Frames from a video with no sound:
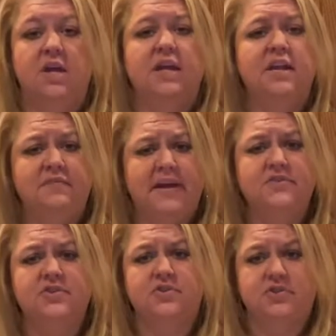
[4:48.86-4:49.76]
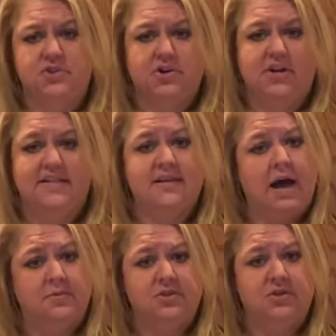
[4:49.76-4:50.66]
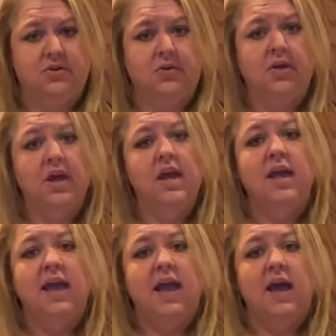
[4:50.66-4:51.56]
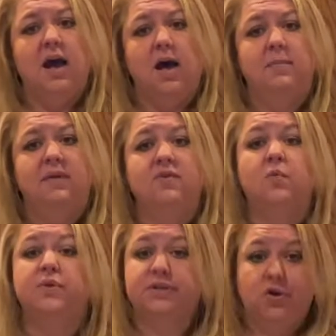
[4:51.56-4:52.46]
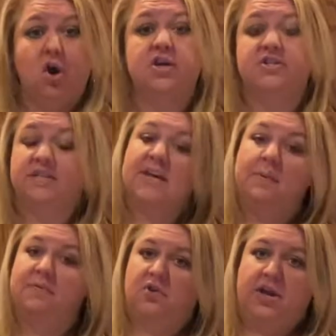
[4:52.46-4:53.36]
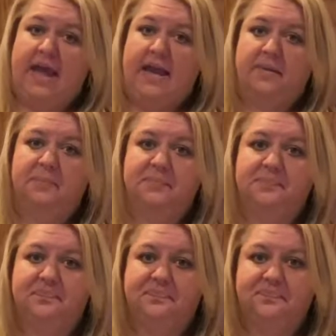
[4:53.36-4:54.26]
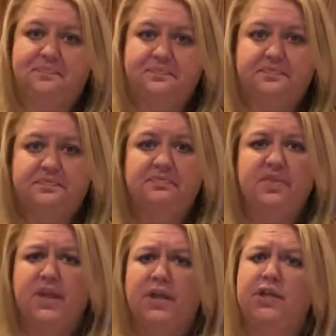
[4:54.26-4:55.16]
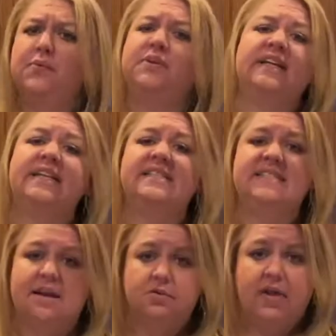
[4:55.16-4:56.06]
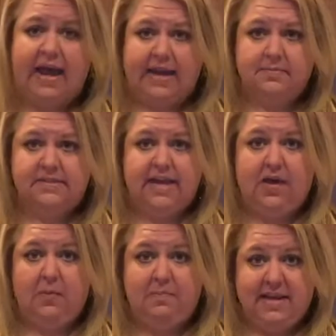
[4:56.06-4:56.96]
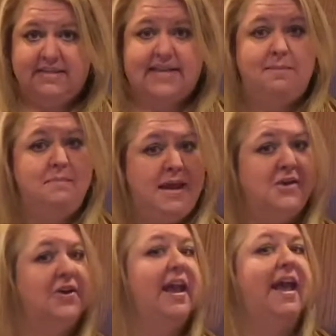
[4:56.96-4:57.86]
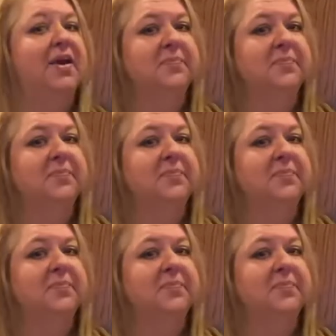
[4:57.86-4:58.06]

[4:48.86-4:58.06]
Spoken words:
Confectioner sugar is optional if you want to garnish the top of your cake. You will need several items to help mix and bake your cake.